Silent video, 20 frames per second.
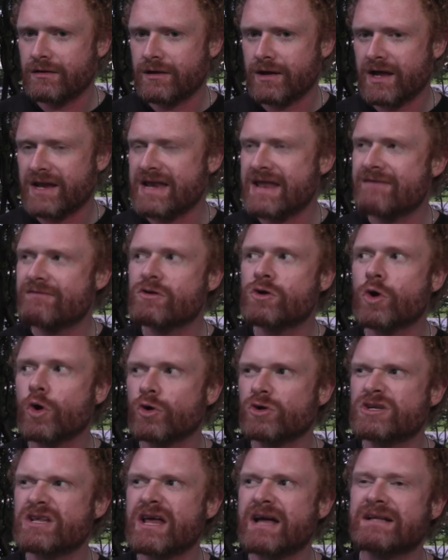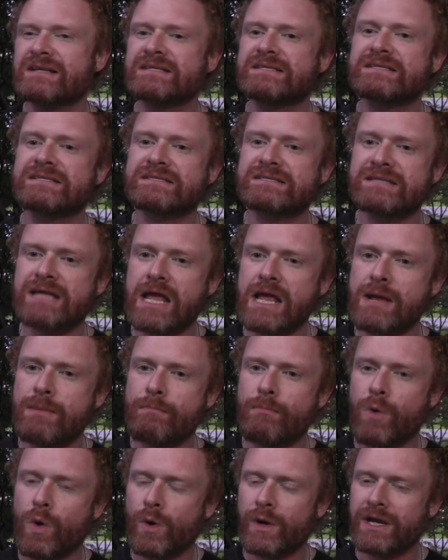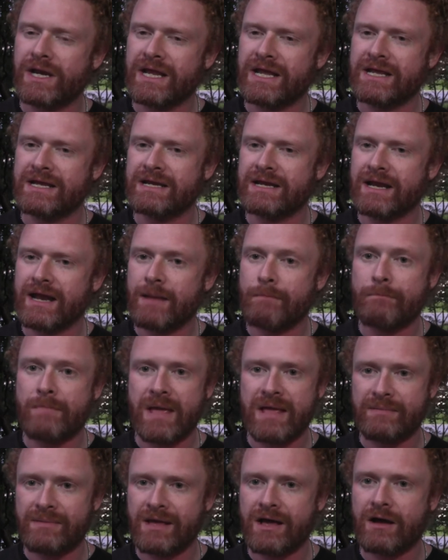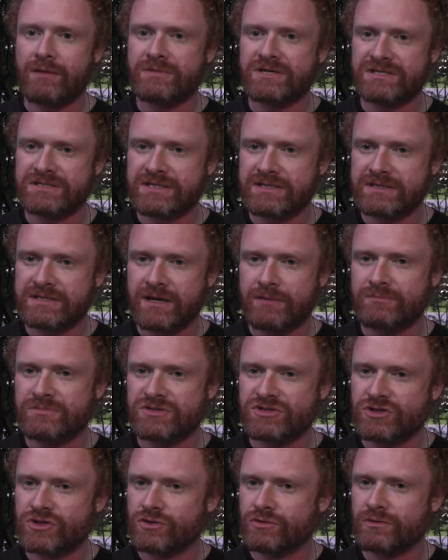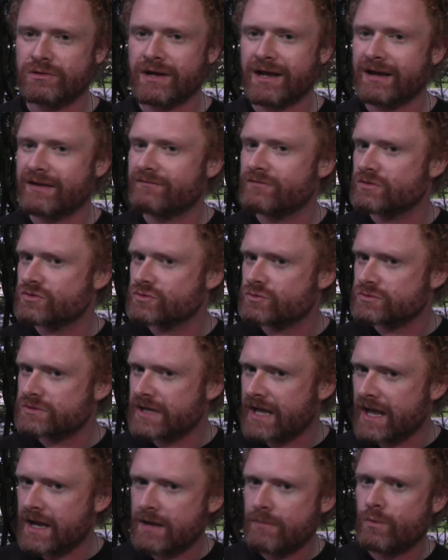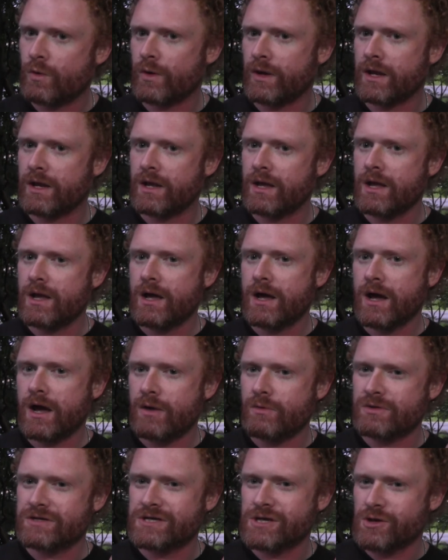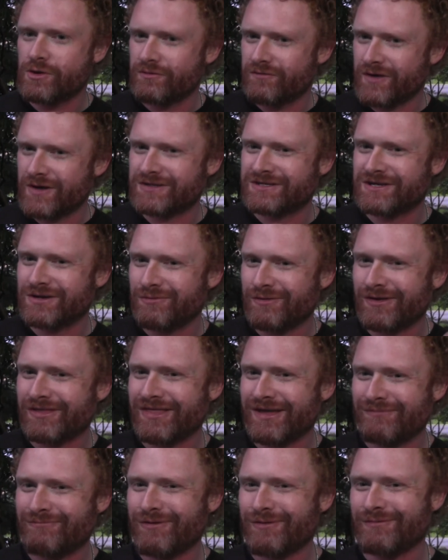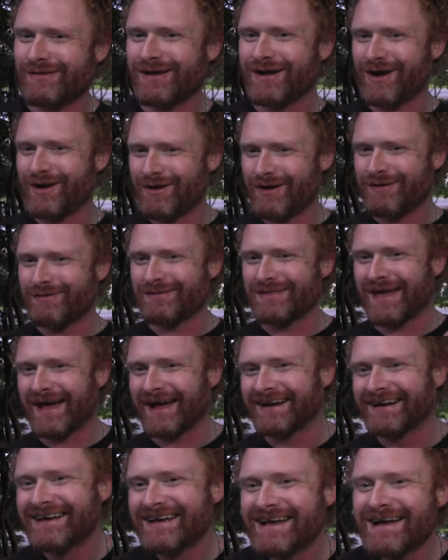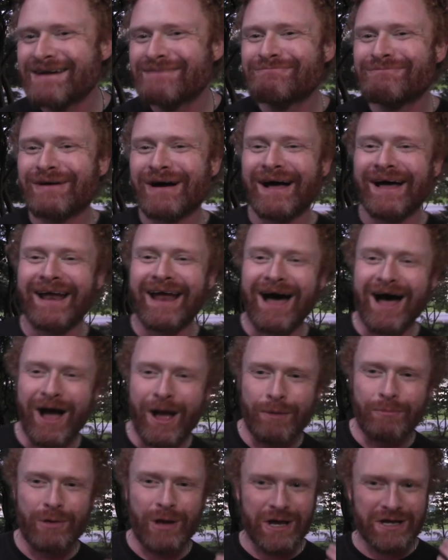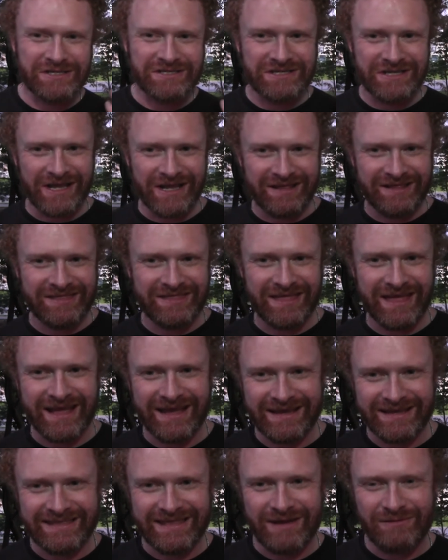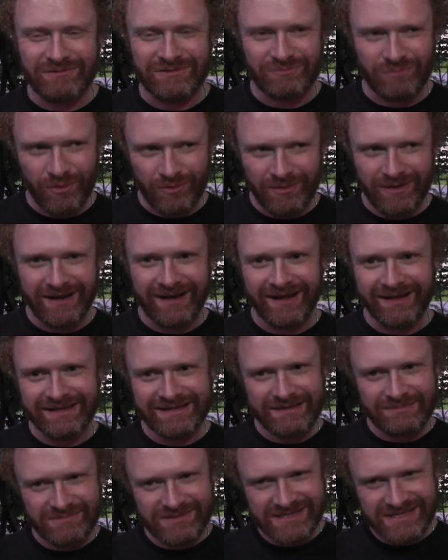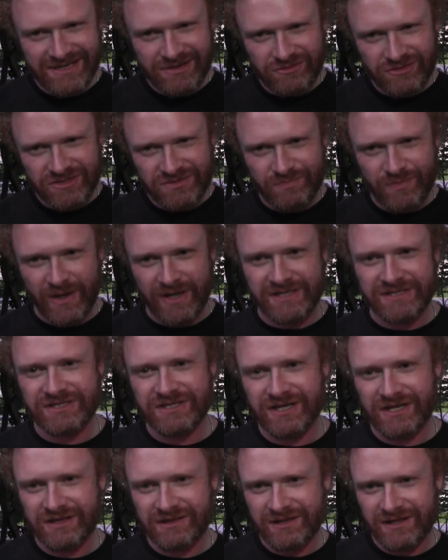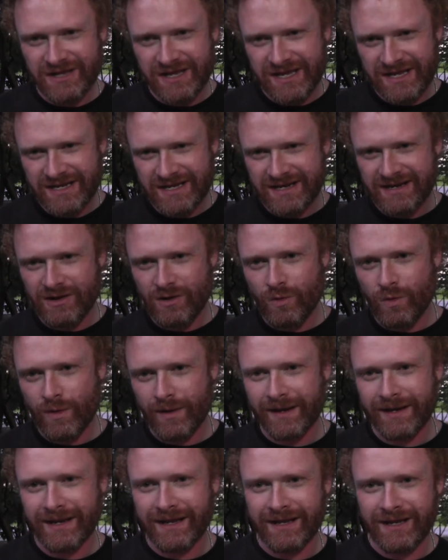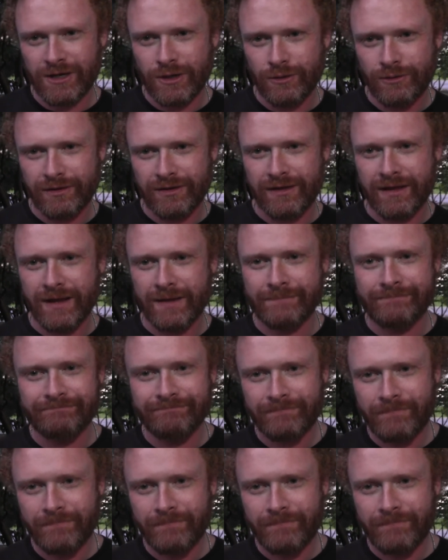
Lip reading: I never got to that same point he did. And maybe I'm just a dumb student, and if you talk to anybody I went to university with, they probably agree with that. But I personally think there was probably like some secret spice that he didn't quite include in that.